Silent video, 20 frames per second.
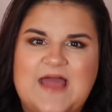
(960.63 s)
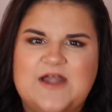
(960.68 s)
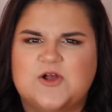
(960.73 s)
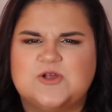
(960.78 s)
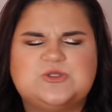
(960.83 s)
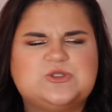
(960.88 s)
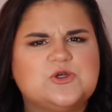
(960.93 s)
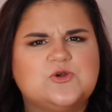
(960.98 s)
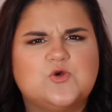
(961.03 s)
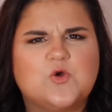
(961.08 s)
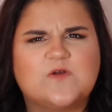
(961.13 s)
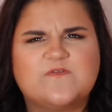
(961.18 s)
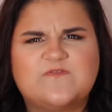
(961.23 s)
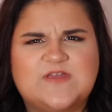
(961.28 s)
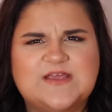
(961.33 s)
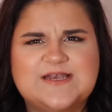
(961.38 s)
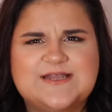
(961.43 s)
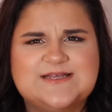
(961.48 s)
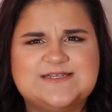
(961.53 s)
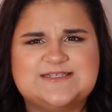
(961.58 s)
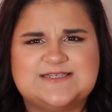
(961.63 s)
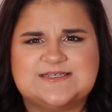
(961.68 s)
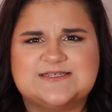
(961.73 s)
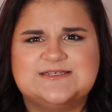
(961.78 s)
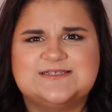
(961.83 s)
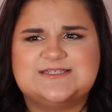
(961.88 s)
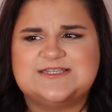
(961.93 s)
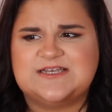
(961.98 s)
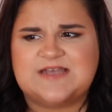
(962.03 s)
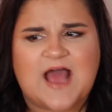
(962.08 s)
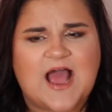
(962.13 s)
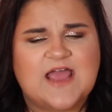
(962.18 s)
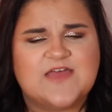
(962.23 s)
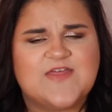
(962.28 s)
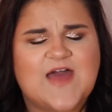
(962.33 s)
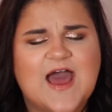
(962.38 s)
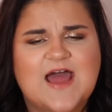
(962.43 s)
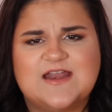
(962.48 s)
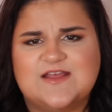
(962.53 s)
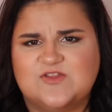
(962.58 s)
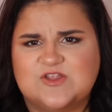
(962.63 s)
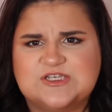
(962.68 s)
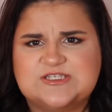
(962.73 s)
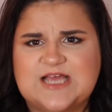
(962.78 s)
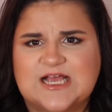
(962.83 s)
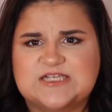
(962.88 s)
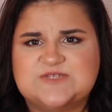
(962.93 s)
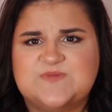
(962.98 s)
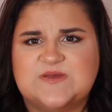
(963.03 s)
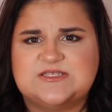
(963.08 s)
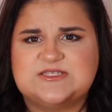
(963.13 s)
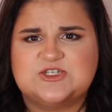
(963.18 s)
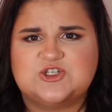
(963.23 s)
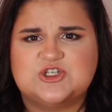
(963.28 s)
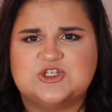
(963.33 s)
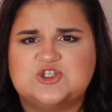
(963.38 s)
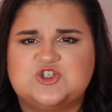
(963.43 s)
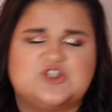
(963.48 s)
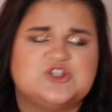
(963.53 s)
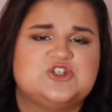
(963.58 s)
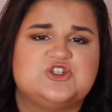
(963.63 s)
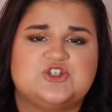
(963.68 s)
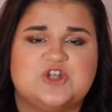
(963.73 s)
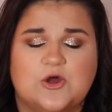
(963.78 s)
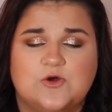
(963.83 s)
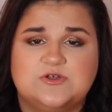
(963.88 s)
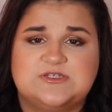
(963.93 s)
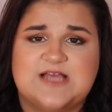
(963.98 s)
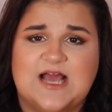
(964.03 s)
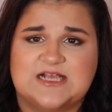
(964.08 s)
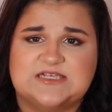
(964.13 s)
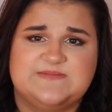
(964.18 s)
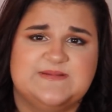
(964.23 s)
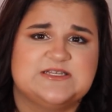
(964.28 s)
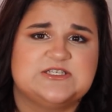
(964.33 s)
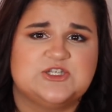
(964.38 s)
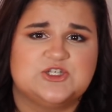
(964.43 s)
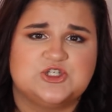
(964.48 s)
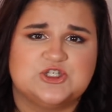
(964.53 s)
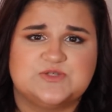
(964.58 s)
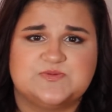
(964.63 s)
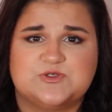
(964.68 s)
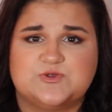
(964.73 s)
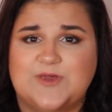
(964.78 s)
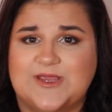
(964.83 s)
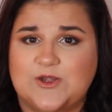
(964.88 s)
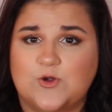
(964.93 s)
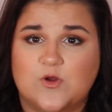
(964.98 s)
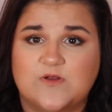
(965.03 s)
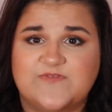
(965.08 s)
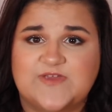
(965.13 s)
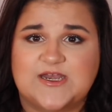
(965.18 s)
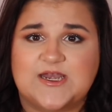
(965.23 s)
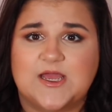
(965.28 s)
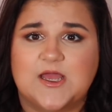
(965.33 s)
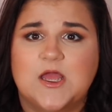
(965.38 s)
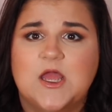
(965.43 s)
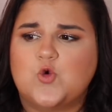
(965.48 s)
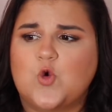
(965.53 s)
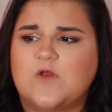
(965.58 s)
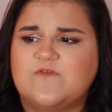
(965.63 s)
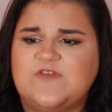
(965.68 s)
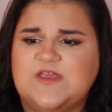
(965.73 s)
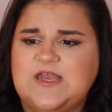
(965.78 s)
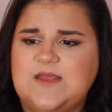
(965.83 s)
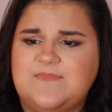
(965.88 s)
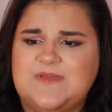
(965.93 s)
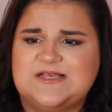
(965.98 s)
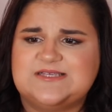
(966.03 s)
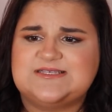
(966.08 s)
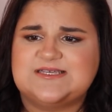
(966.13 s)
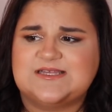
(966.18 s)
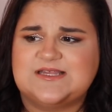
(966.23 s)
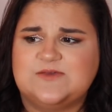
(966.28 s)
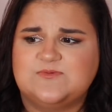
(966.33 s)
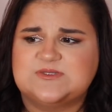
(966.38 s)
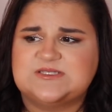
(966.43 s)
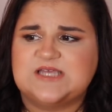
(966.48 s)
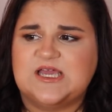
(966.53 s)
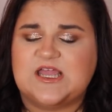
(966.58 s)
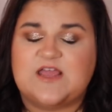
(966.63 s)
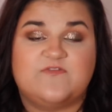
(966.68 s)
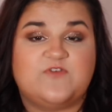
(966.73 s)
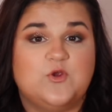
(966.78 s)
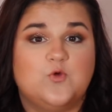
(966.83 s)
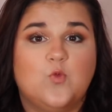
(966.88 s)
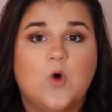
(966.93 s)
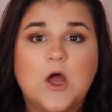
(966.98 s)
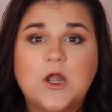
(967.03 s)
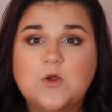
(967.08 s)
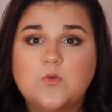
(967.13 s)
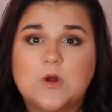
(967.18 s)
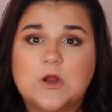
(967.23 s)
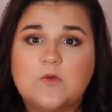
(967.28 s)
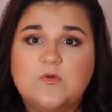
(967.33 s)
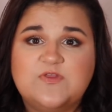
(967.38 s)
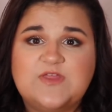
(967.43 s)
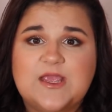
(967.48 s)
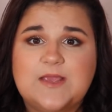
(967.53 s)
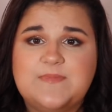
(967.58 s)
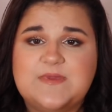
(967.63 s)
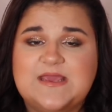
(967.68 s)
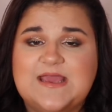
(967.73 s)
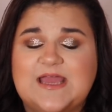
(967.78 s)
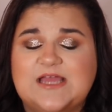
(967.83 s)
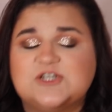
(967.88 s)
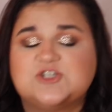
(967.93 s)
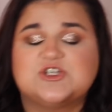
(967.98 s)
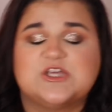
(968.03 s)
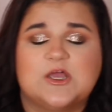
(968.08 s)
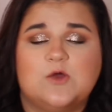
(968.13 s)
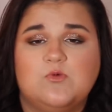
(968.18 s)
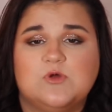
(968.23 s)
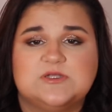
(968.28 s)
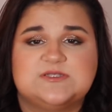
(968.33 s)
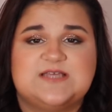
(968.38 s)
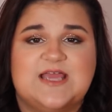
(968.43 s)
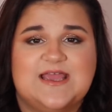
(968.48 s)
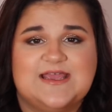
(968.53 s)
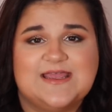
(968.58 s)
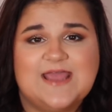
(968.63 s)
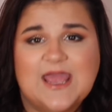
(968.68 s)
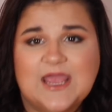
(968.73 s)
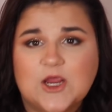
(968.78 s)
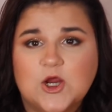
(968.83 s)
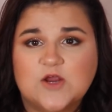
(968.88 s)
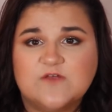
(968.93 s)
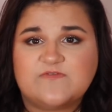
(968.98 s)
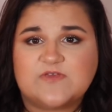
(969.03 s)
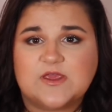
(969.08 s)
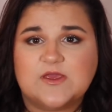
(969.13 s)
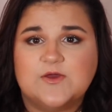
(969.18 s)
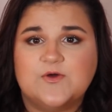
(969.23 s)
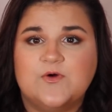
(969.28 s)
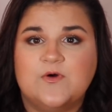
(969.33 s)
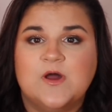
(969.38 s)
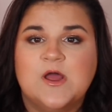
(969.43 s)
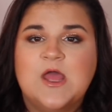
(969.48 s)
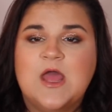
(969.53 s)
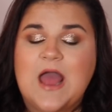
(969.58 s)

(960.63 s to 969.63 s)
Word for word: And also Norvina didn't deny that in the text messages. She showed text messages between Norvina. Norvina basically was like, if you want to work with ABH, like we'll take care of you.